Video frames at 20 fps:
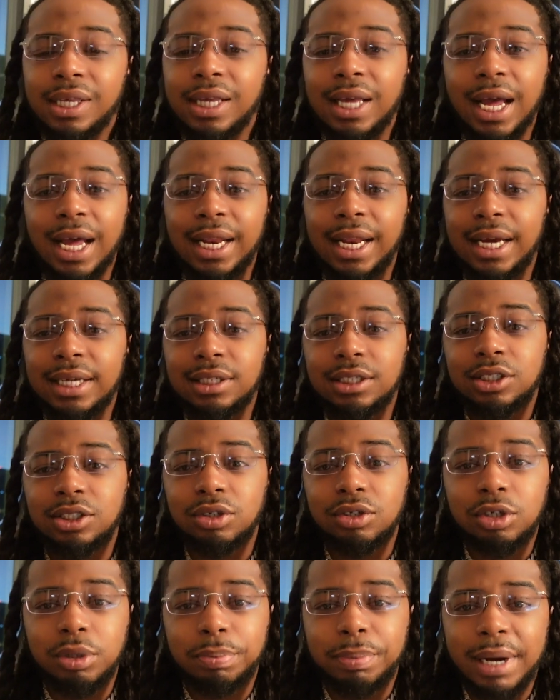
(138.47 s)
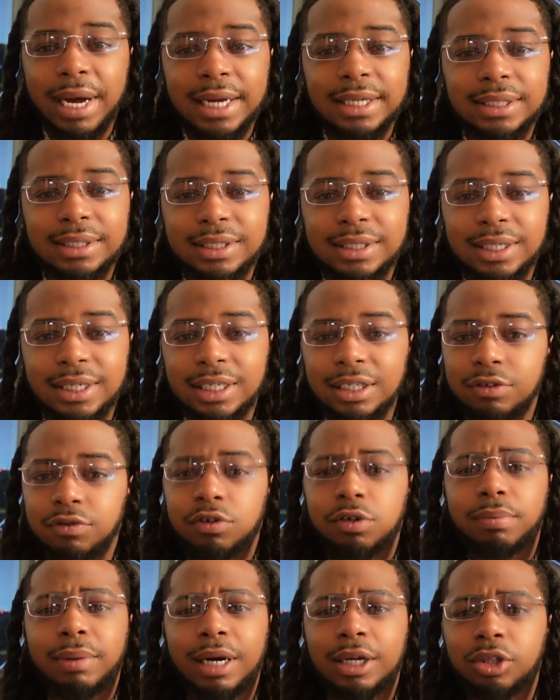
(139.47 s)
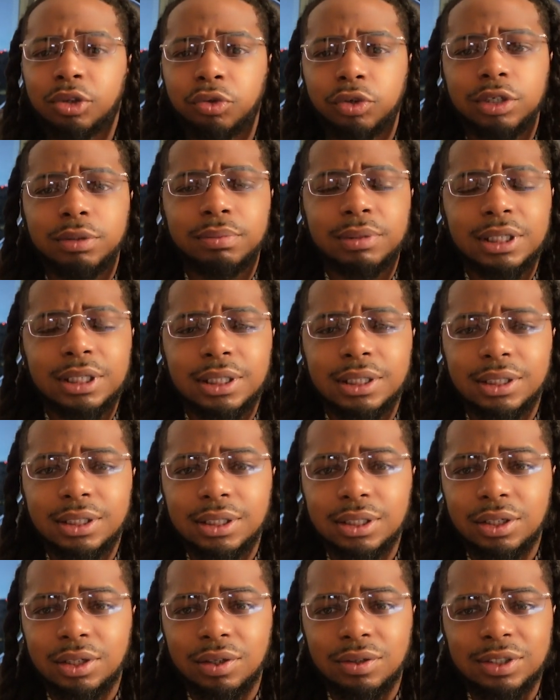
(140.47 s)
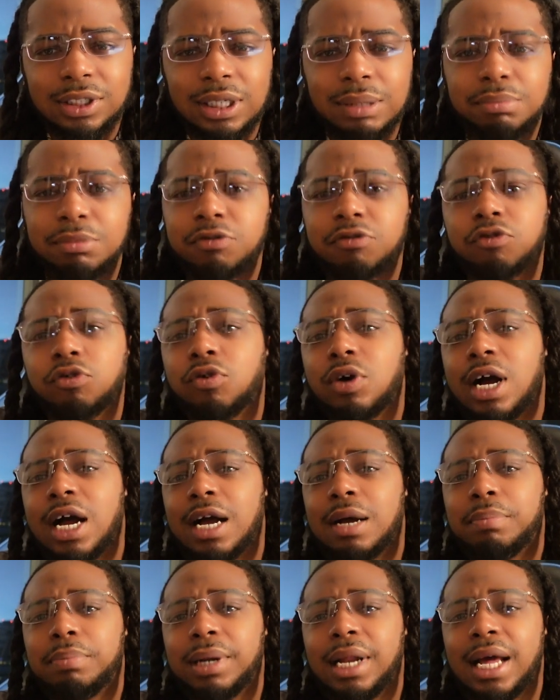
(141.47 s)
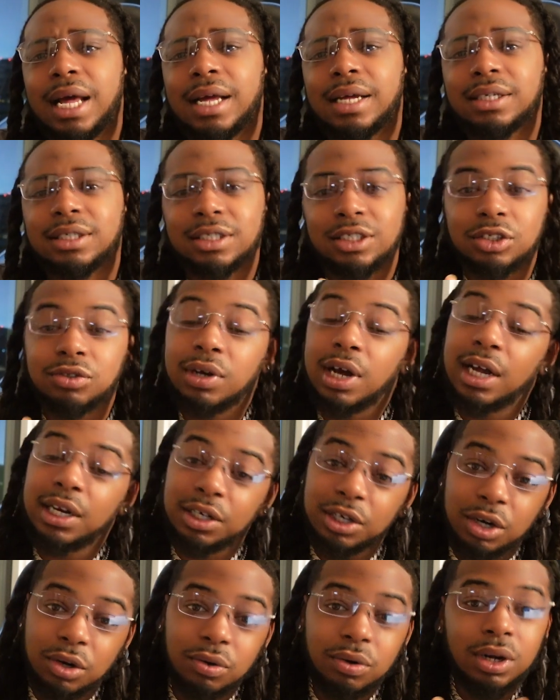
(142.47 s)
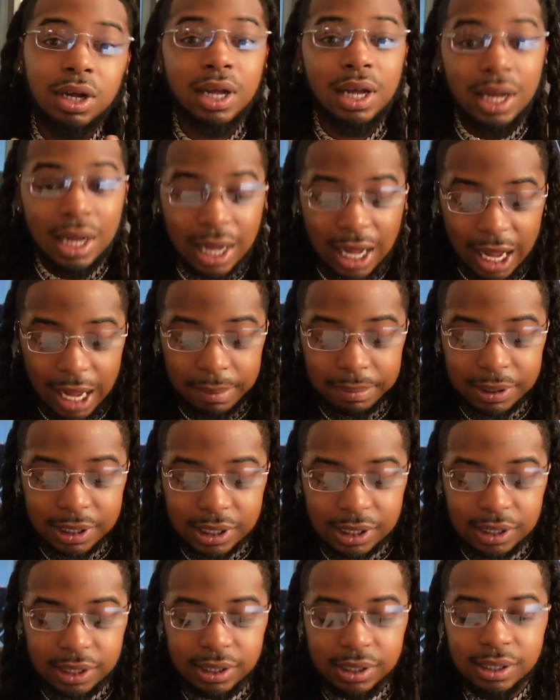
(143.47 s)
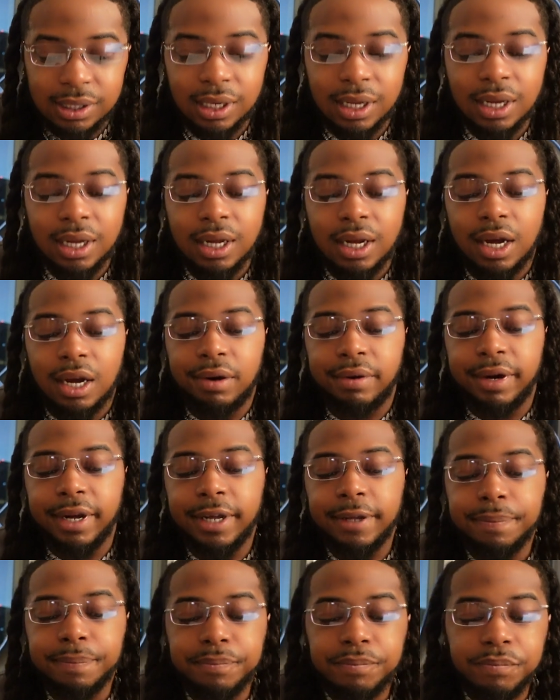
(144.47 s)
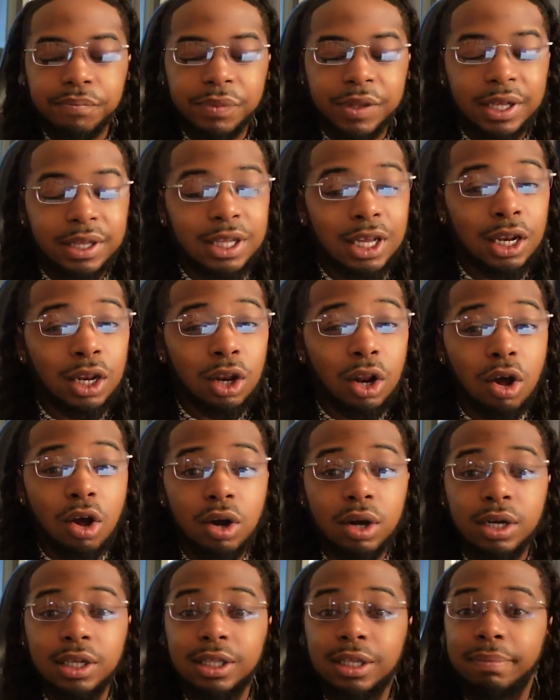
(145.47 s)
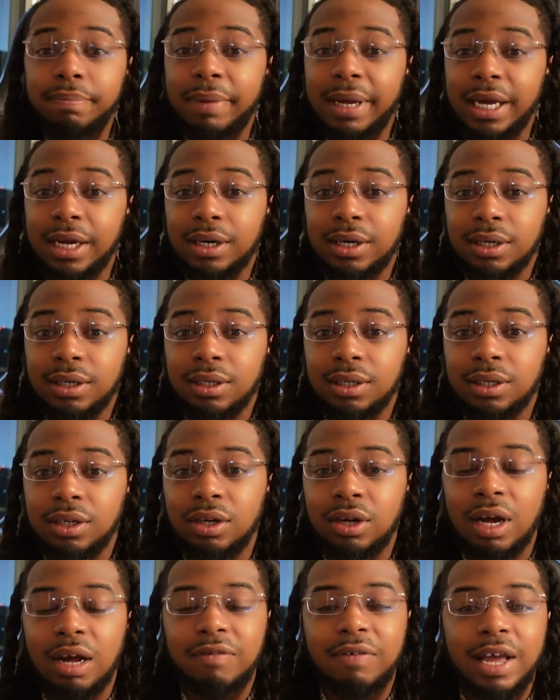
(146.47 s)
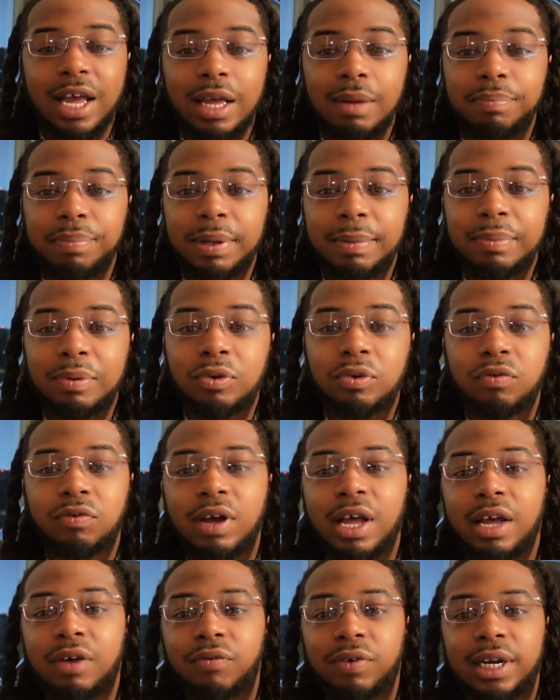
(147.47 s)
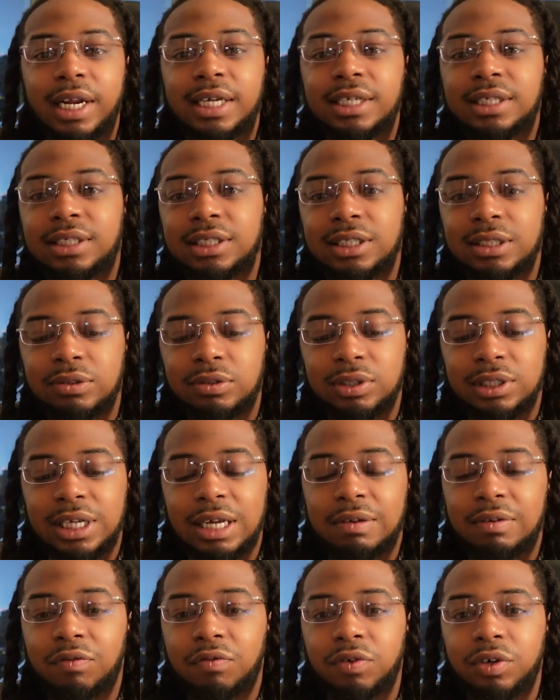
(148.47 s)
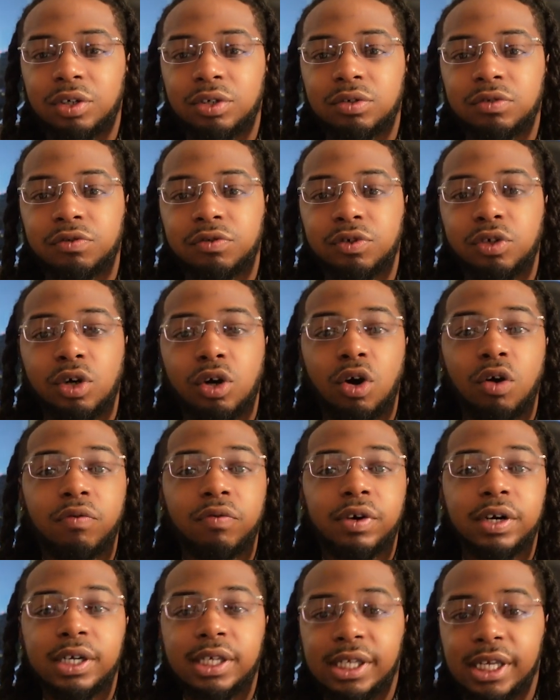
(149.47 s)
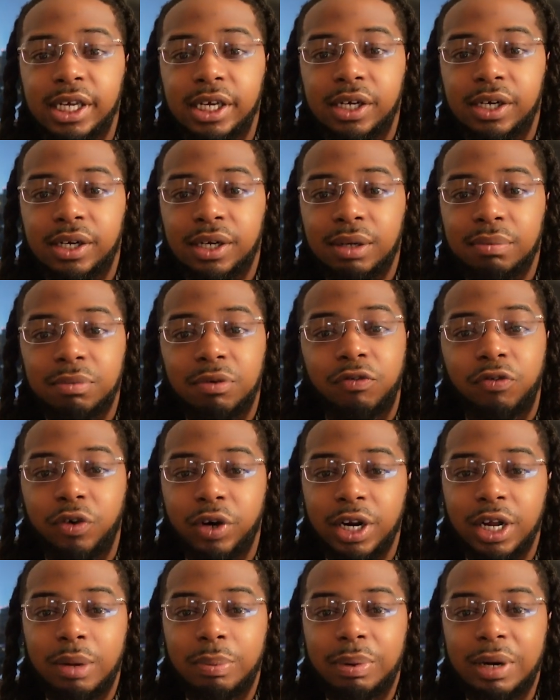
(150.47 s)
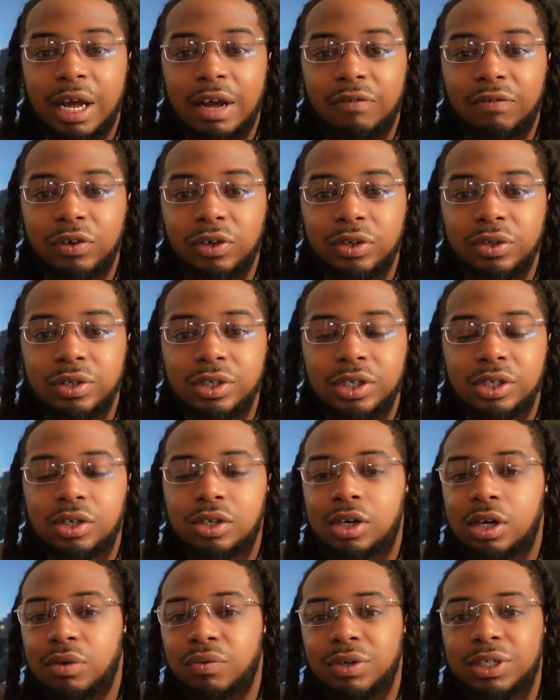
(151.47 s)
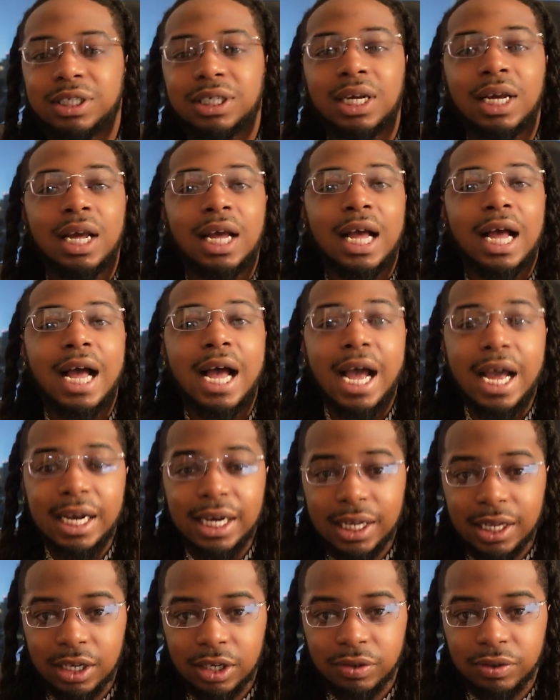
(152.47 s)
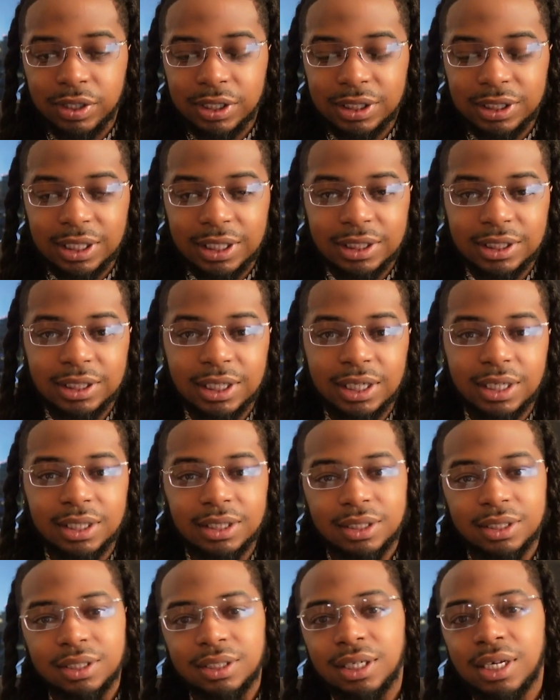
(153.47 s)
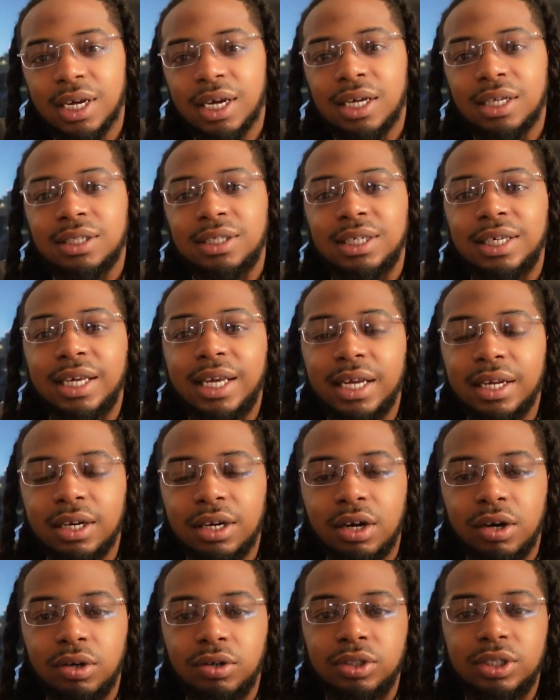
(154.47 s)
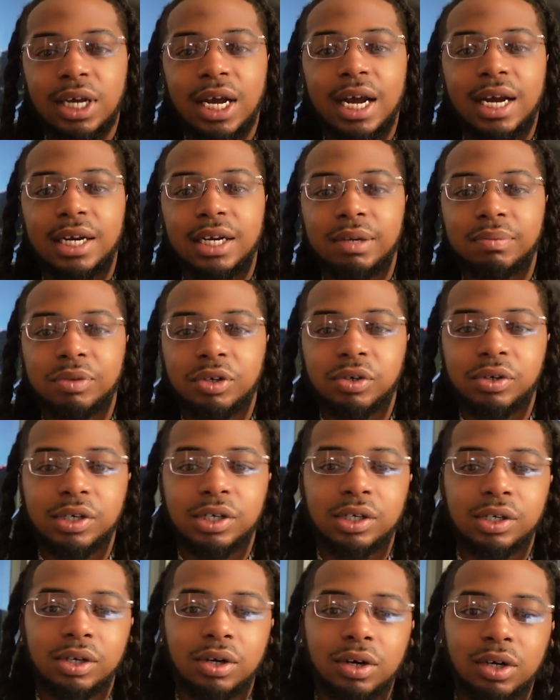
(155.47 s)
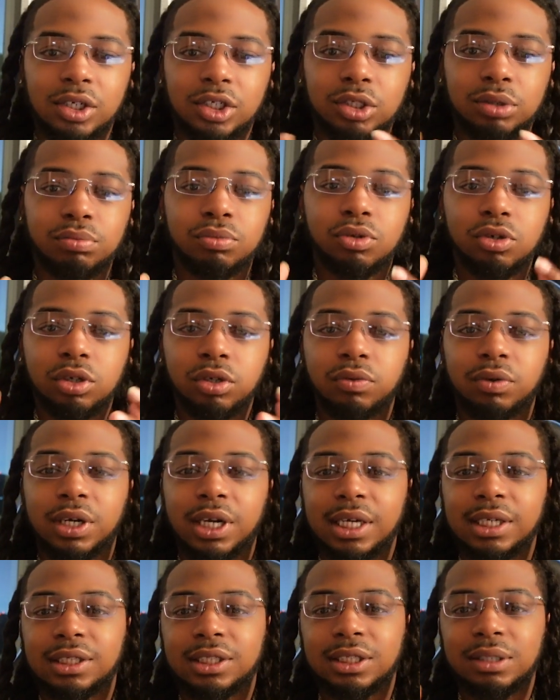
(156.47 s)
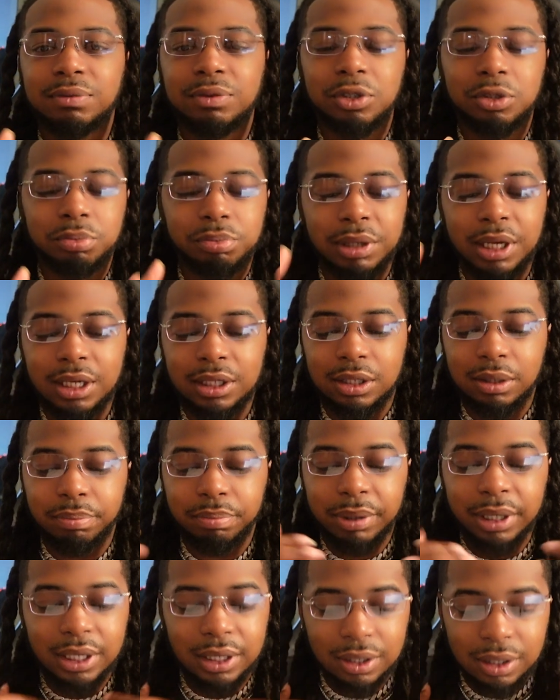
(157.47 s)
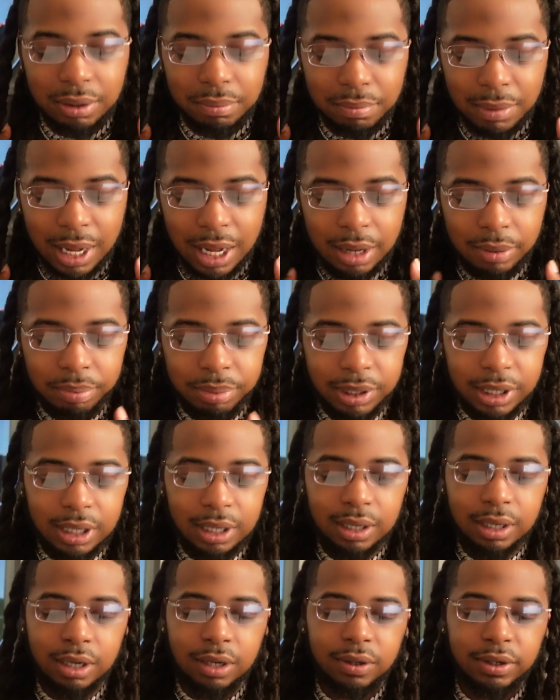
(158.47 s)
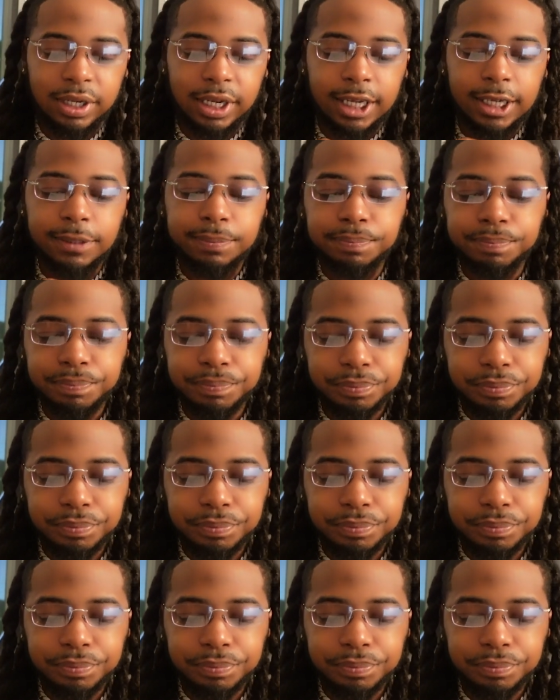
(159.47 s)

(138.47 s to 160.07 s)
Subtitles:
I like to show deposits at least for about 3 months, you know what I'm saying, before I apply, just so I know I'm good, all right? The longer, the better. You know, I've had people who've had relationships with Navy Federal for over a year before they apply for a credit card, which highly increase their chances to getting those higher limit credit cards. The more the relationship with the bank, the better, in my opinion, okay?